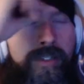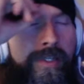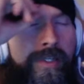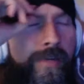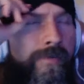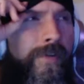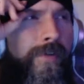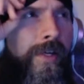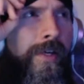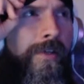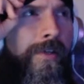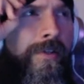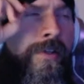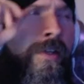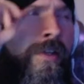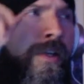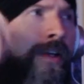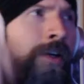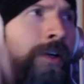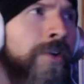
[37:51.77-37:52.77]
I've done
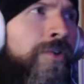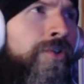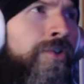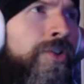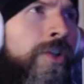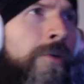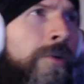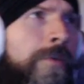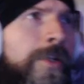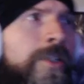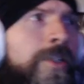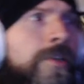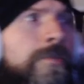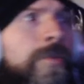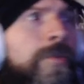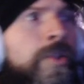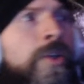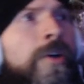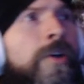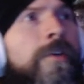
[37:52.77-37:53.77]
so much
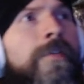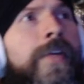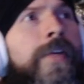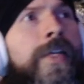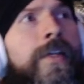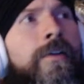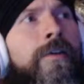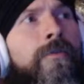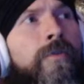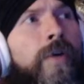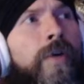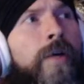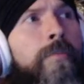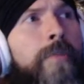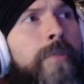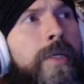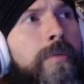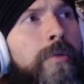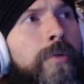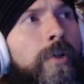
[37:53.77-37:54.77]
observing of where
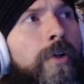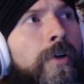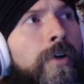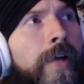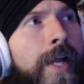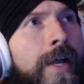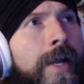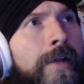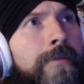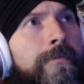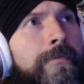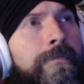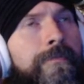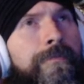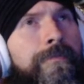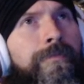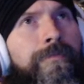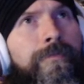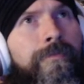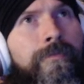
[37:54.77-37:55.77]
people are at.
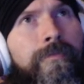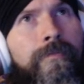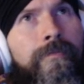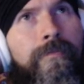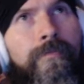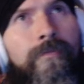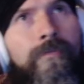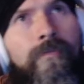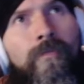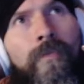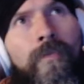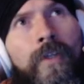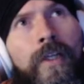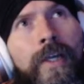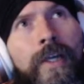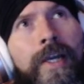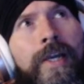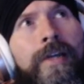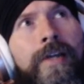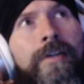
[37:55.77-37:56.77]

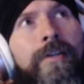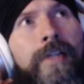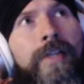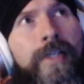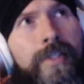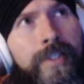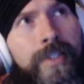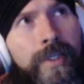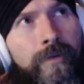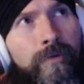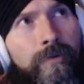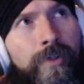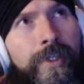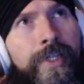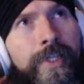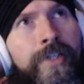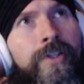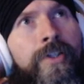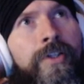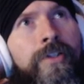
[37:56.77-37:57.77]
And like I said,
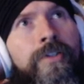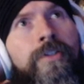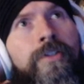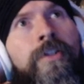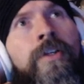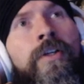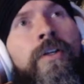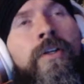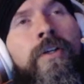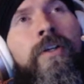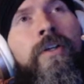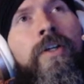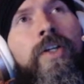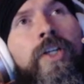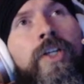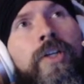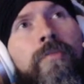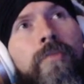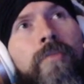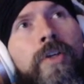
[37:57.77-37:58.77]
religious
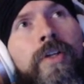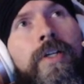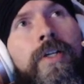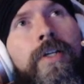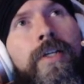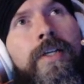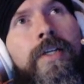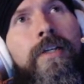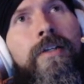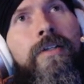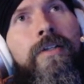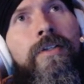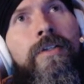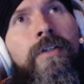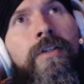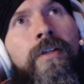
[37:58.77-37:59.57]
communities,